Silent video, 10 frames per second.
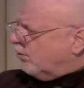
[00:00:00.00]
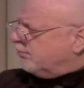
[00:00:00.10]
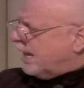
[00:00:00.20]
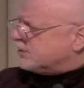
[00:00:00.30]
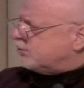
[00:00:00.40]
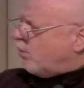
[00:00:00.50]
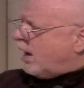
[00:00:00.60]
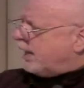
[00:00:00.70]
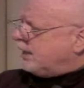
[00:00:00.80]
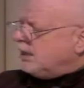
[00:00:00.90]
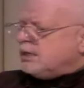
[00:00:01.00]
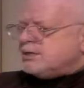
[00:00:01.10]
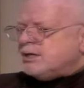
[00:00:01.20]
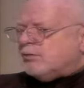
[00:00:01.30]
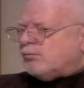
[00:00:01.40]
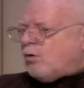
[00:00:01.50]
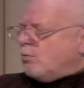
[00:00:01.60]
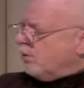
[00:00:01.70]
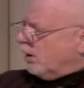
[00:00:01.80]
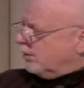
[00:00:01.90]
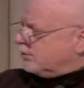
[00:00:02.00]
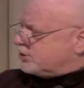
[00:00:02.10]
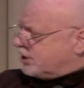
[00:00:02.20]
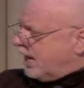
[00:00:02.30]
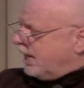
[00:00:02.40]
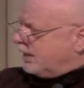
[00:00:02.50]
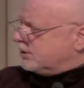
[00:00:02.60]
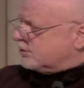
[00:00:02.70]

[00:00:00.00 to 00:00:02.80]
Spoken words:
That's why Romer changed the